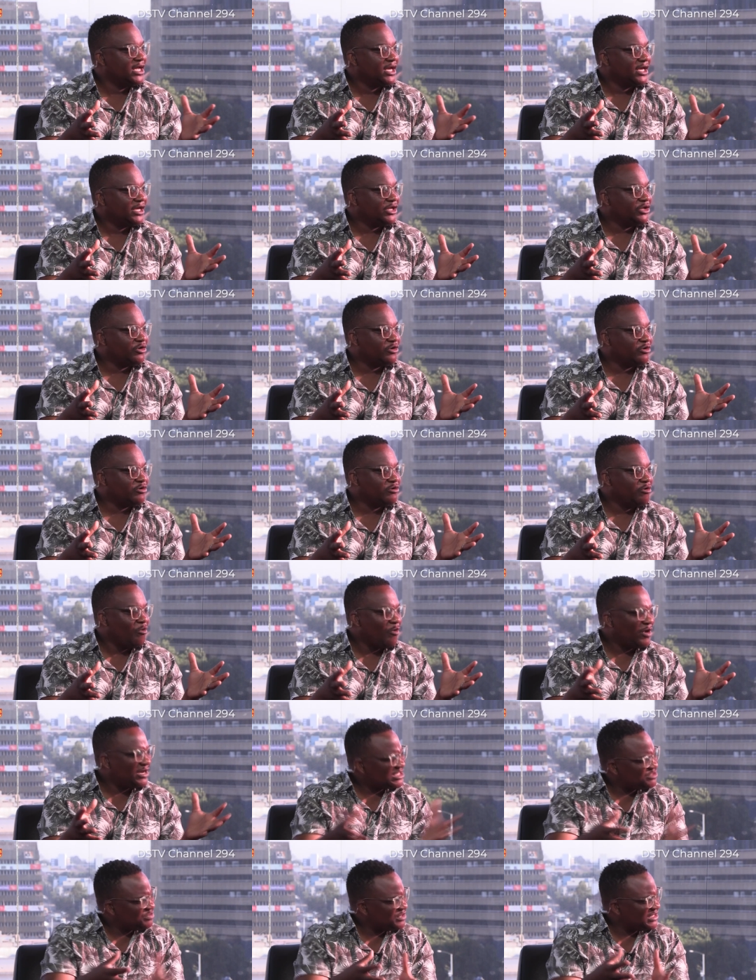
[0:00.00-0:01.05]
you know, what
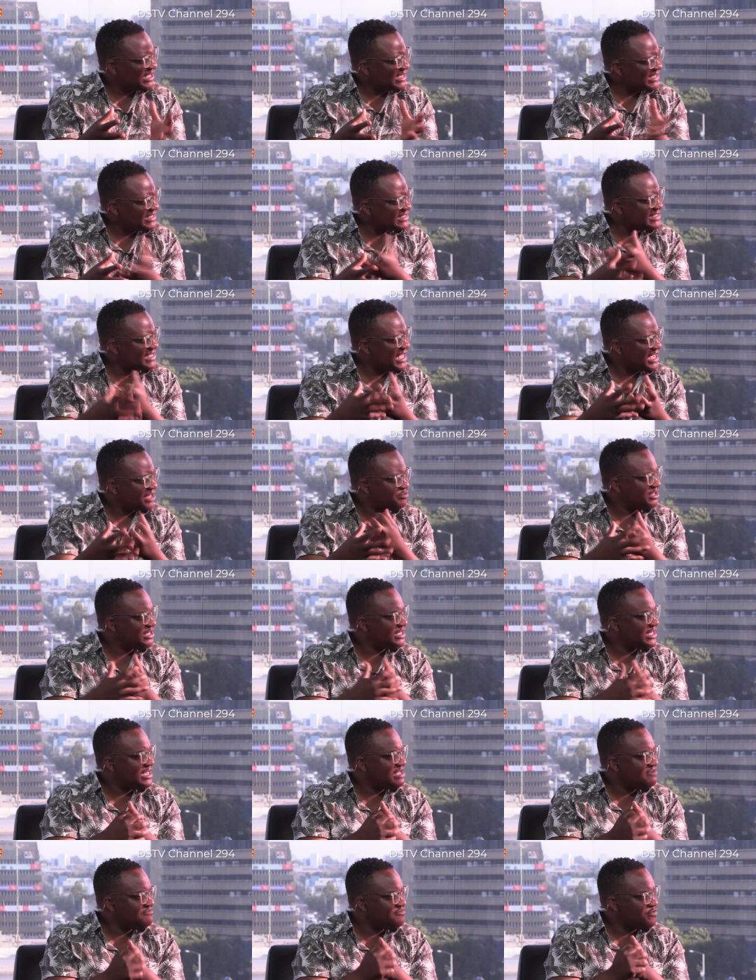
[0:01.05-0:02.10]
has been the excitement
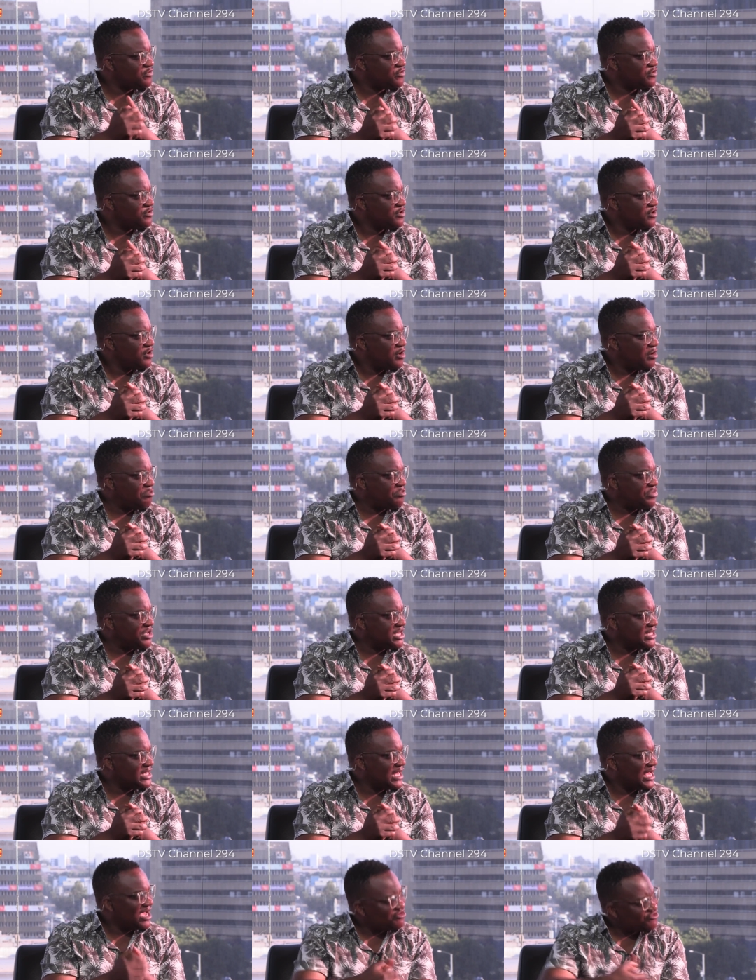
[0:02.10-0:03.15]
level
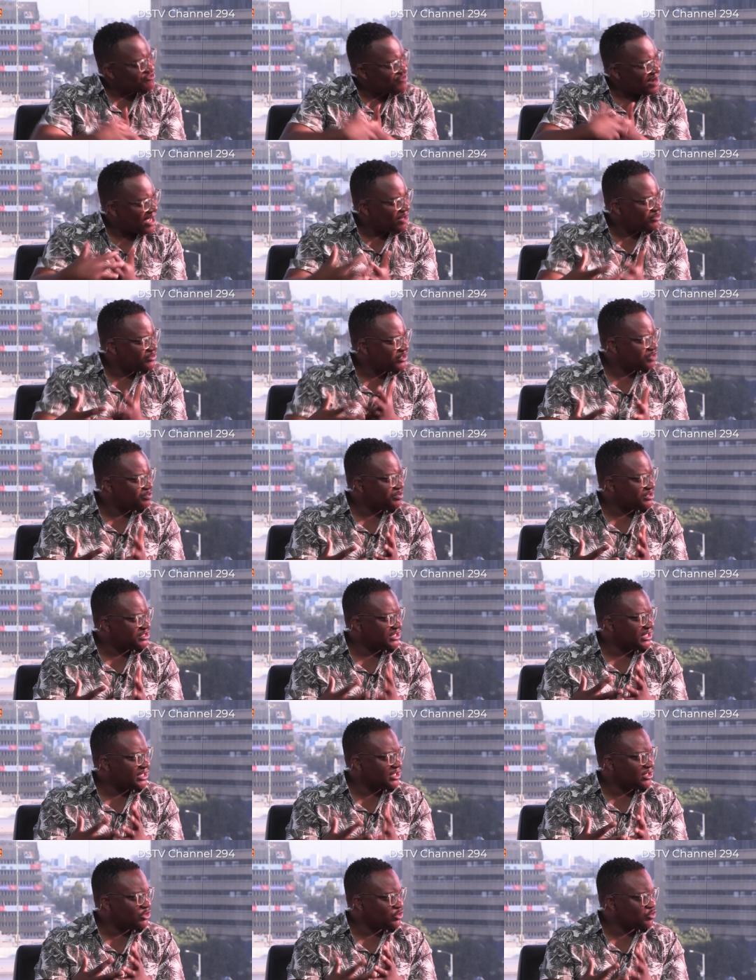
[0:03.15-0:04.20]
been around this
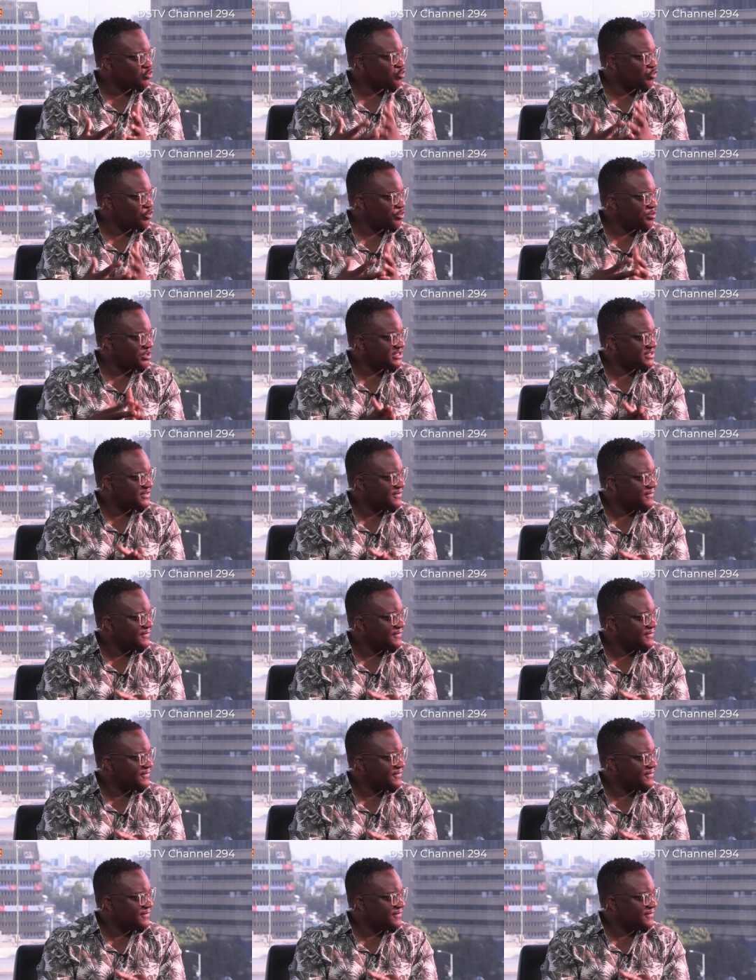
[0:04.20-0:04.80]
particular tournament?